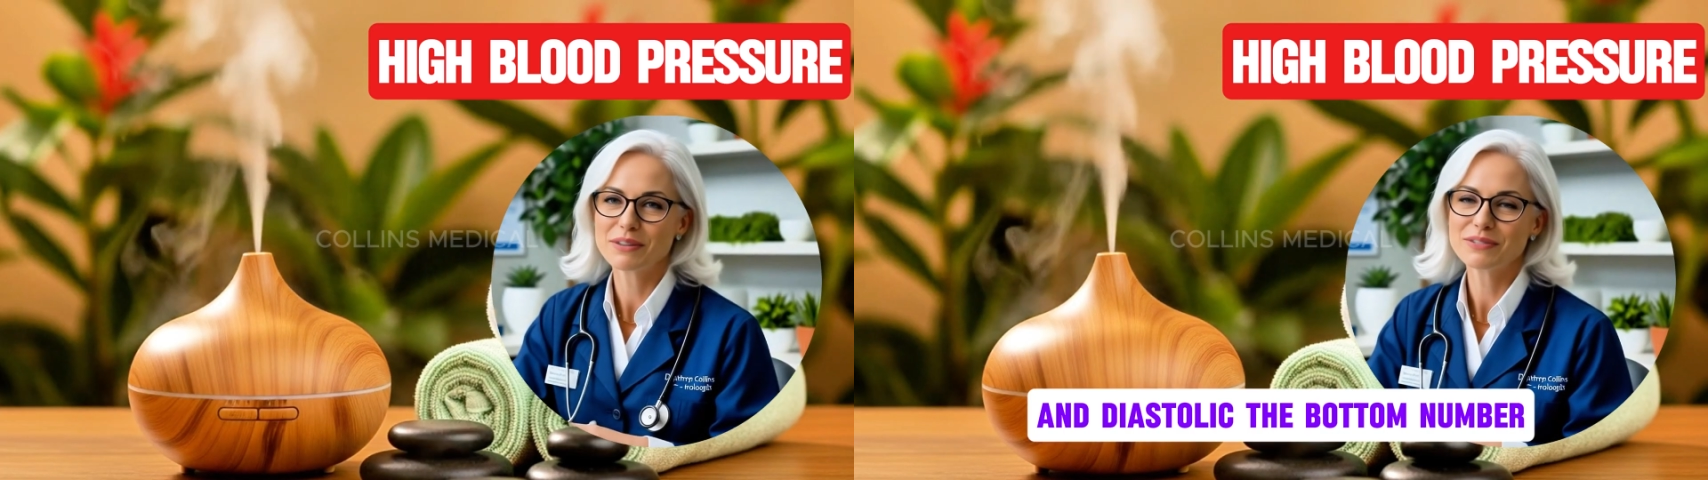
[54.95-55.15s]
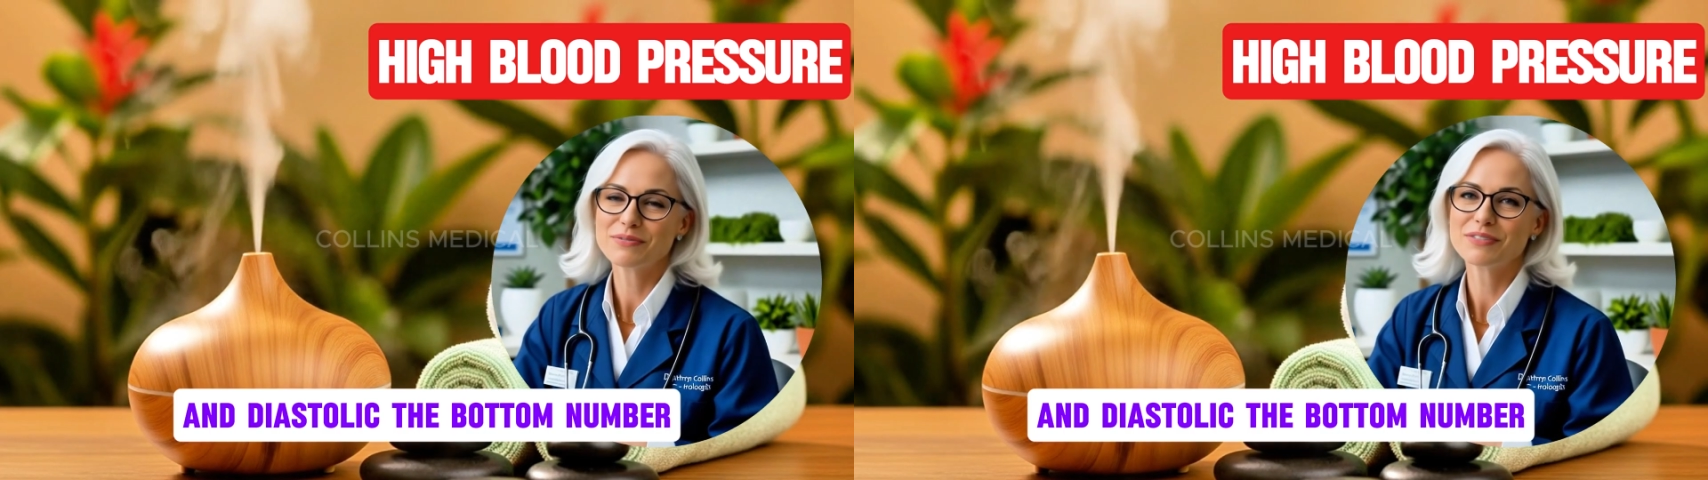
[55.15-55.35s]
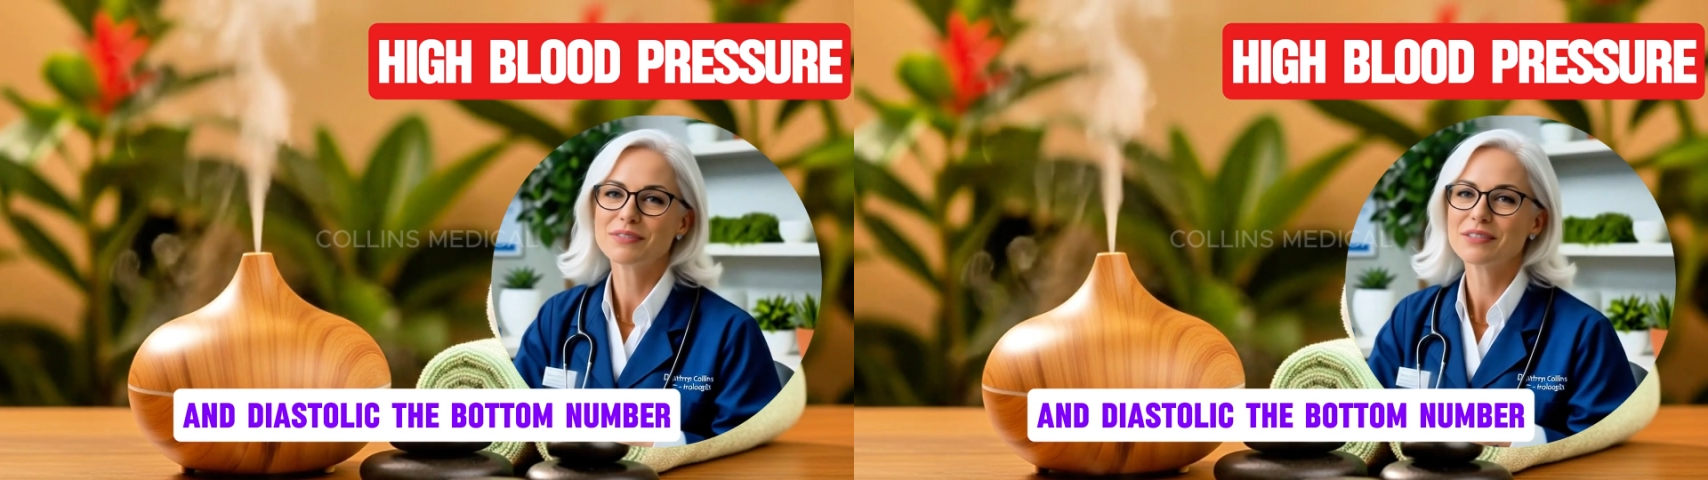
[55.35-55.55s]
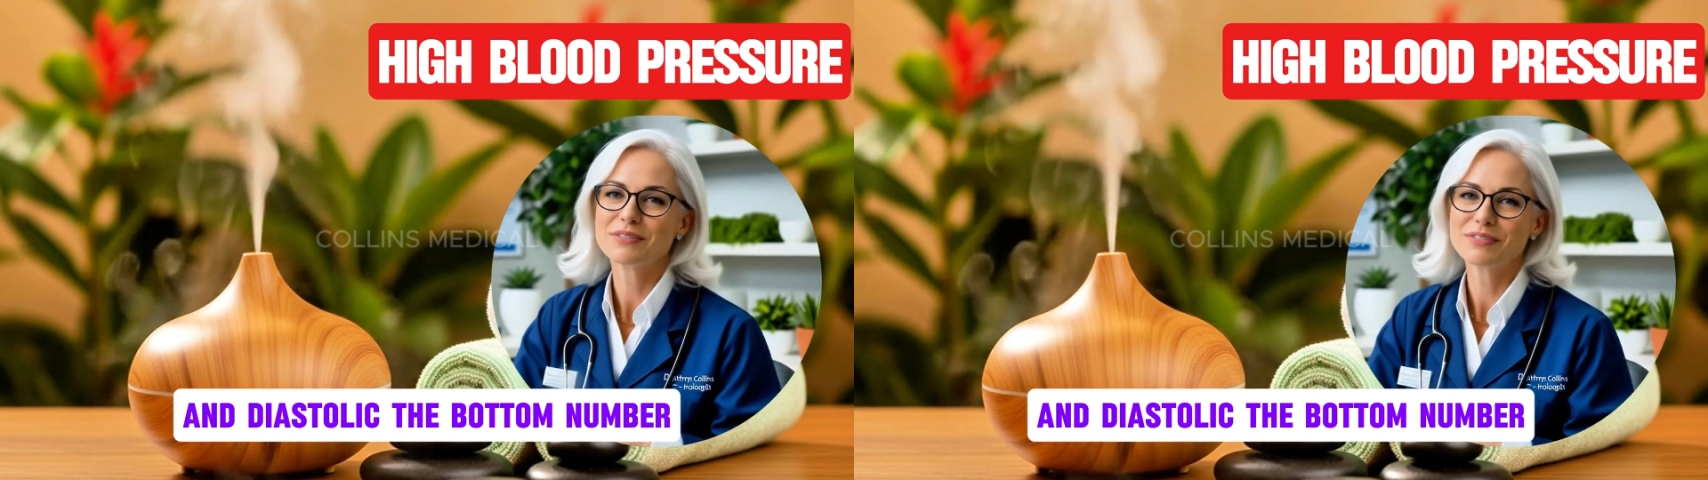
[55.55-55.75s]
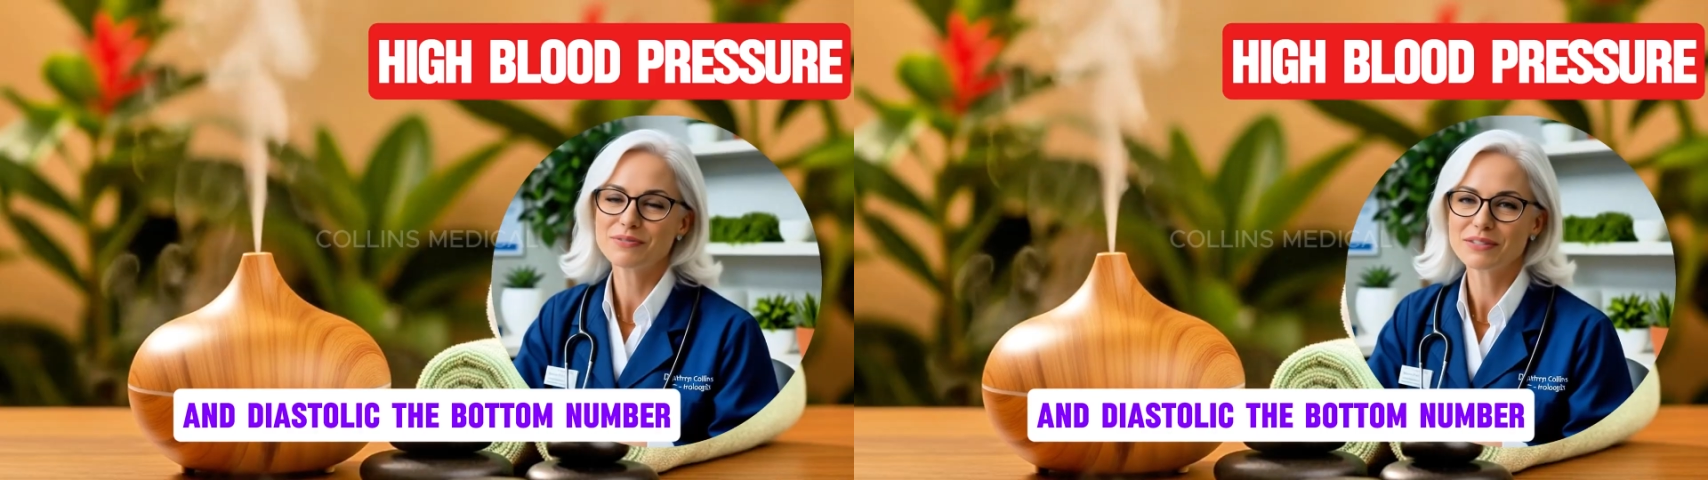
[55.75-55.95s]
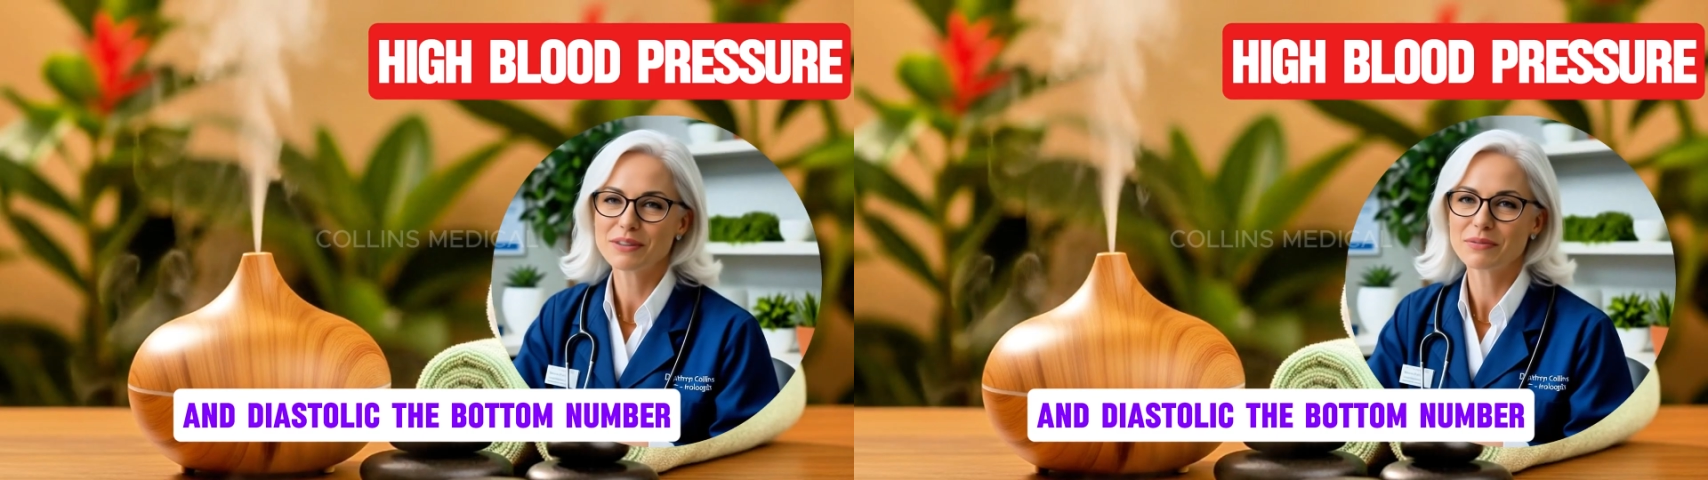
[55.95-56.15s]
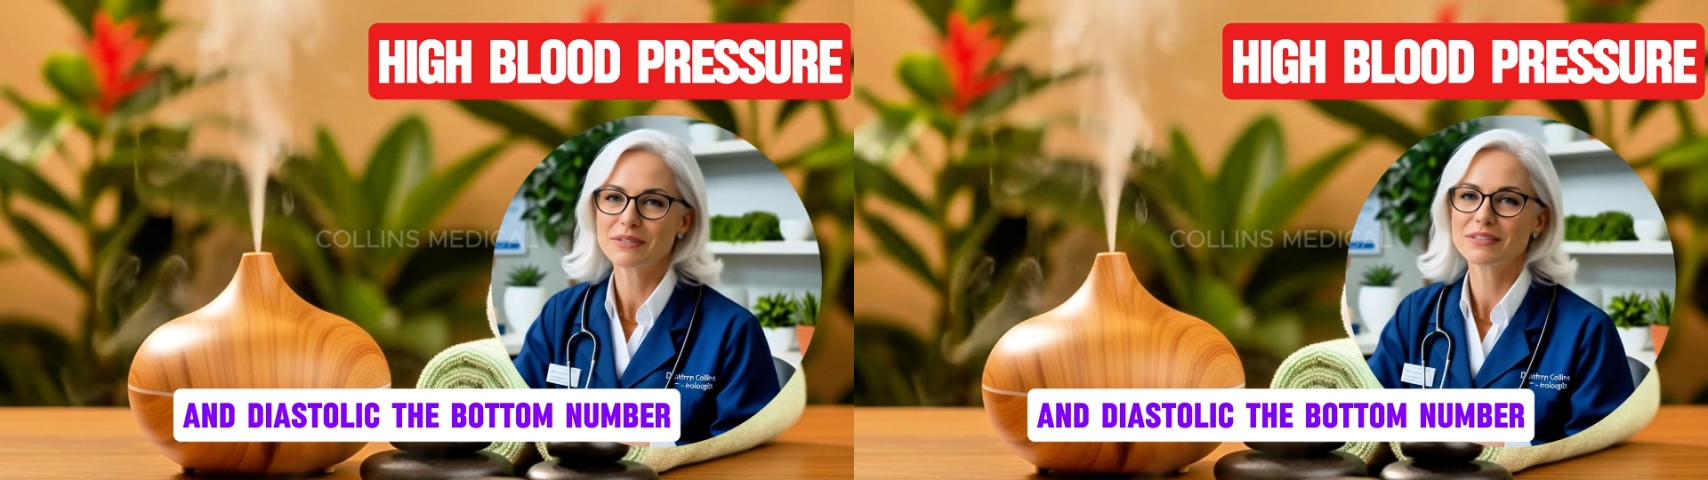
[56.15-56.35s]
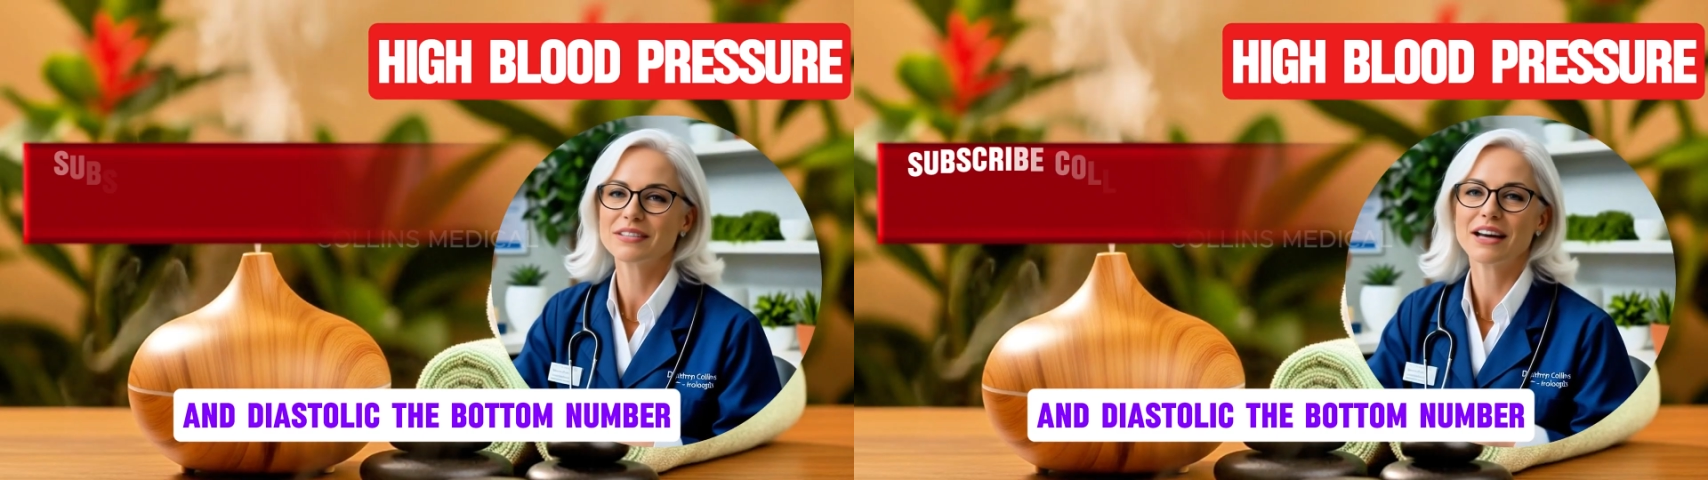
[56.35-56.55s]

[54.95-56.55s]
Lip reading: and diastolic,